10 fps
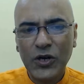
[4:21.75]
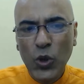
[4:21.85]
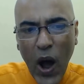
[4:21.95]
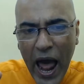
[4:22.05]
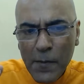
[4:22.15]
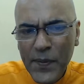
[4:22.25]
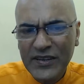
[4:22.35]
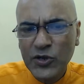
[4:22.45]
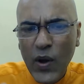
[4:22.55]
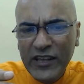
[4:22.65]
to help
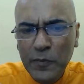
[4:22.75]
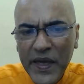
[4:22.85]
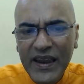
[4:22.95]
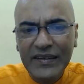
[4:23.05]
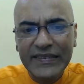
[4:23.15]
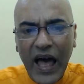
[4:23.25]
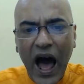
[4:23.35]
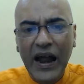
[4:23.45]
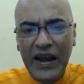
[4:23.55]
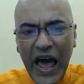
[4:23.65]
us to experience
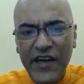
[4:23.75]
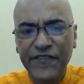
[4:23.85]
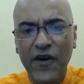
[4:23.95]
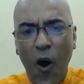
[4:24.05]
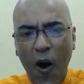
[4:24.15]
our life